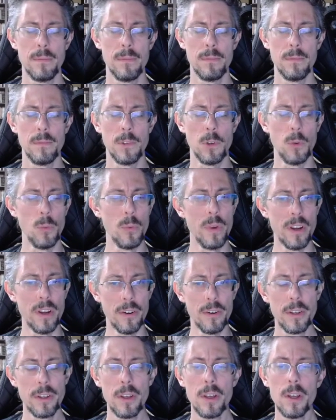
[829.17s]

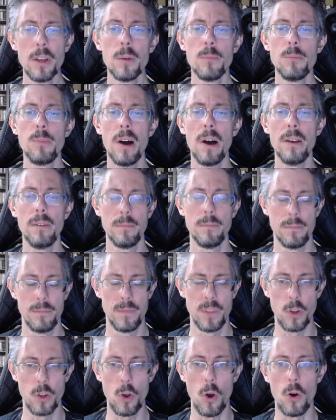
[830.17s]
weird. But
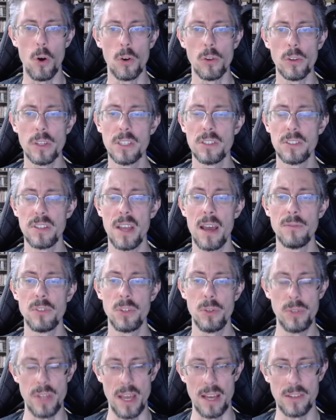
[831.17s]
the goal is to have
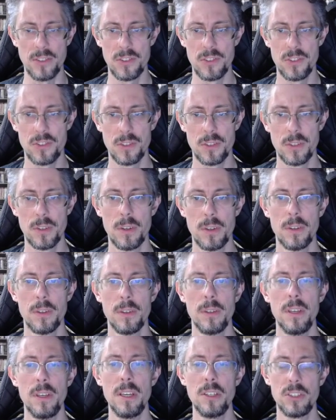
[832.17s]
2 tests
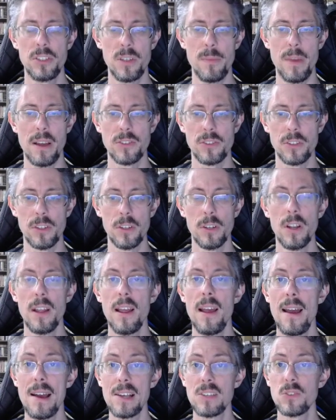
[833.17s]
each semester,
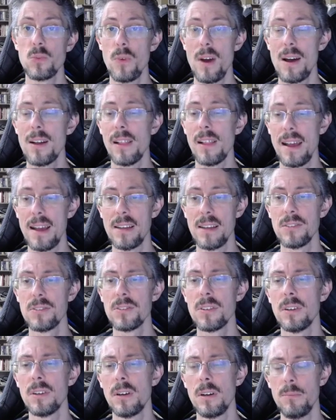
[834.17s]
as well as
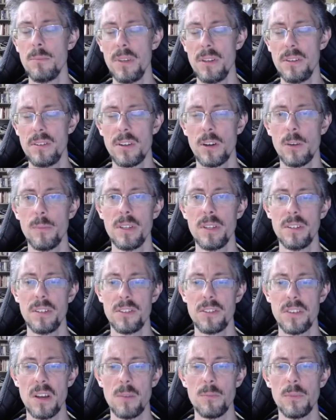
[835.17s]
a midterm in
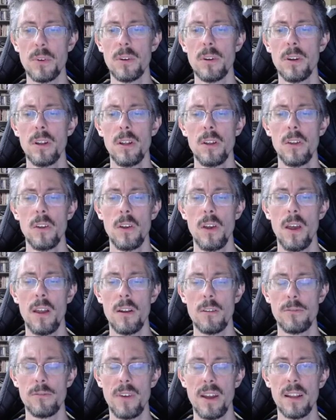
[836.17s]
December and a
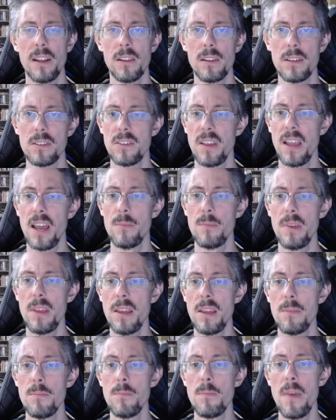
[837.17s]
final exam
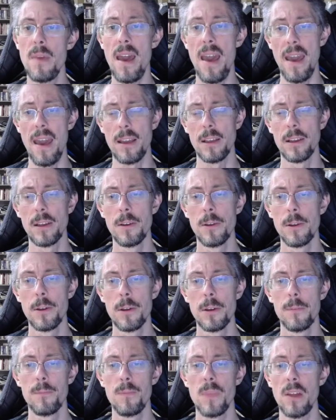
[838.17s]
in May.
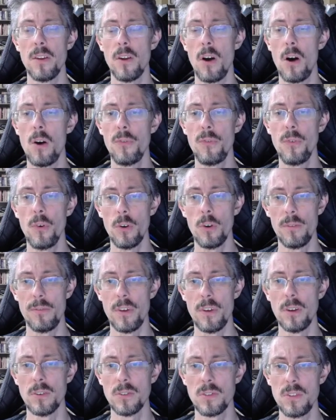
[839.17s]
And all 4 of
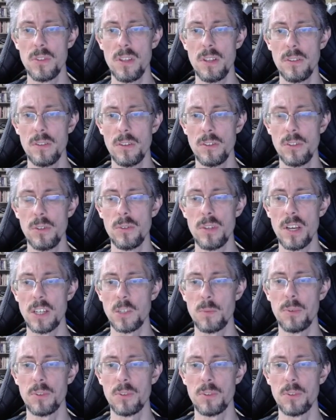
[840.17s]
those, the 2 tests per